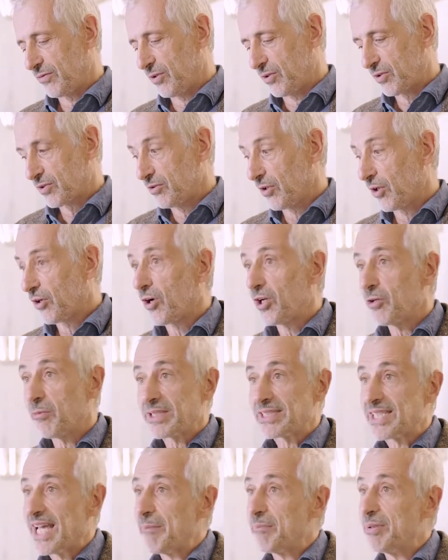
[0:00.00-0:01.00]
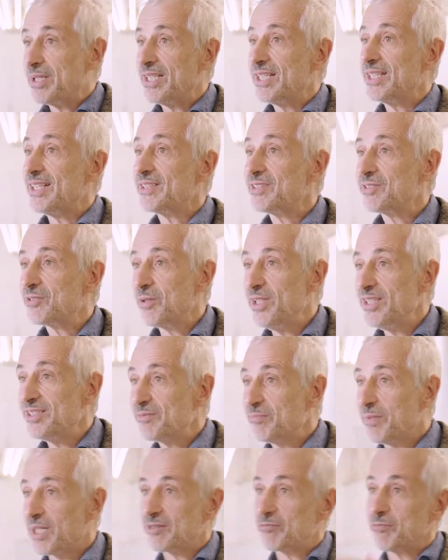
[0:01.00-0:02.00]
course not only what's happening in the
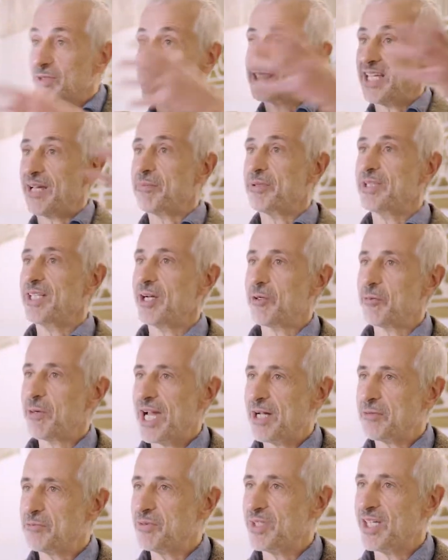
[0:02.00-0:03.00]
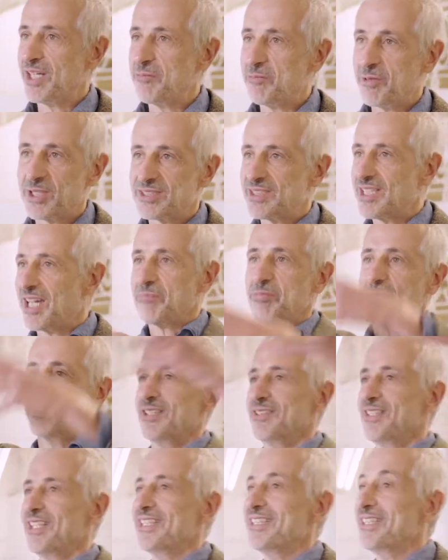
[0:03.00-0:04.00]
streets, but what's happening around them, what's
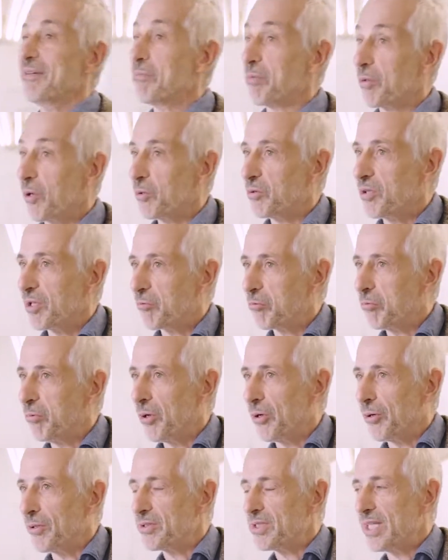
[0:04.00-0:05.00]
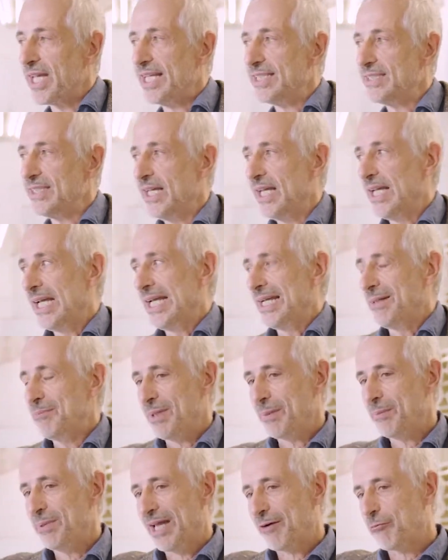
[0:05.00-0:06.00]
happening in the broader world, and
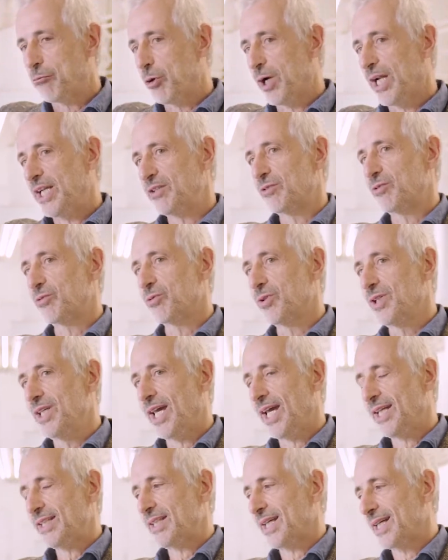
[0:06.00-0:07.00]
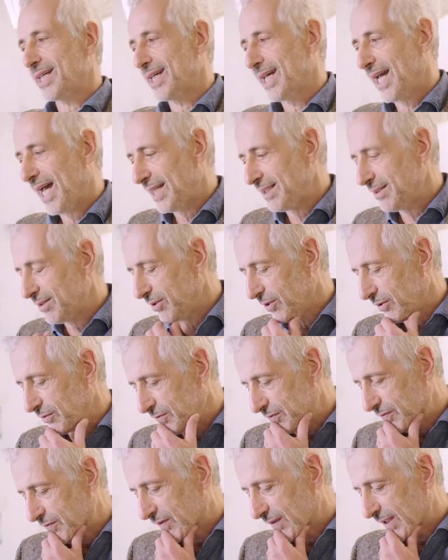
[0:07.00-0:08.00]
maybe a way to get a kind of
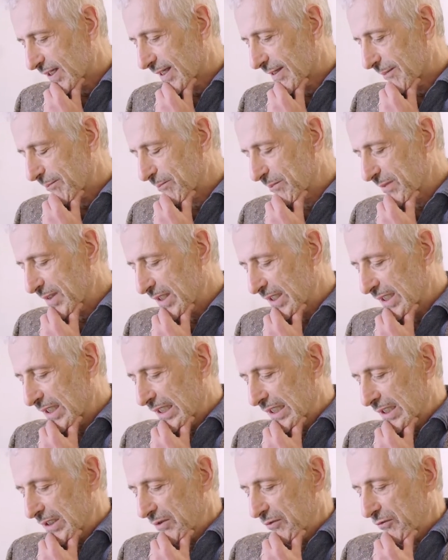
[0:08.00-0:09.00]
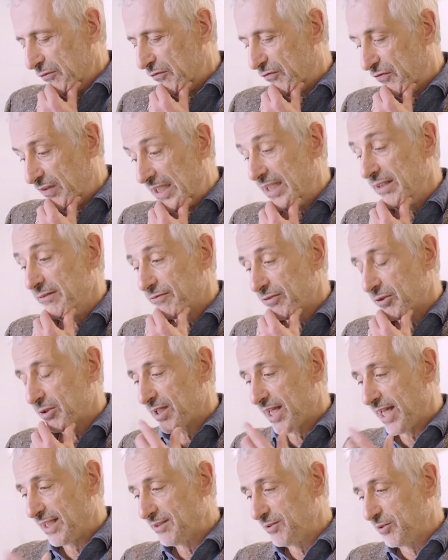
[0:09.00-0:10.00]
feeling for
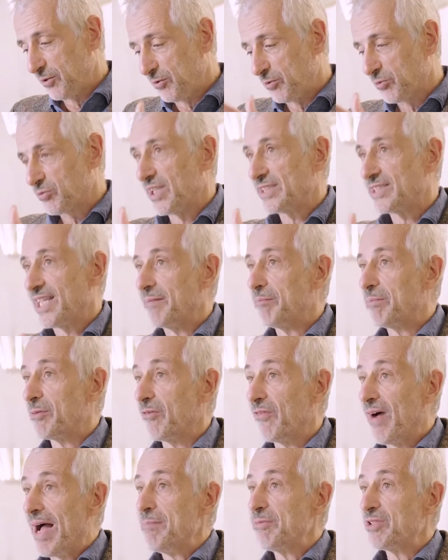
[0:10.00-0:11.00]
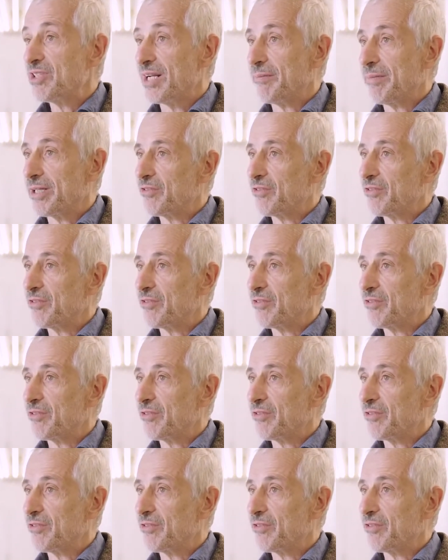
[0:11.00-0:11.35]
that. You use the example of Amsterdam, but